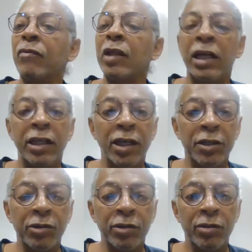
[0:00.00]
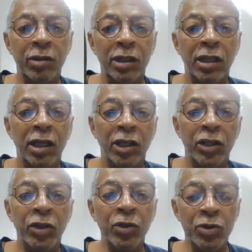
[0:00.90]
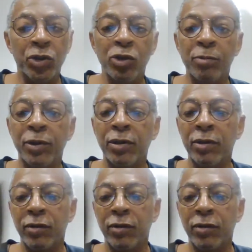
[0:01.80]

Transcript: another YouTuber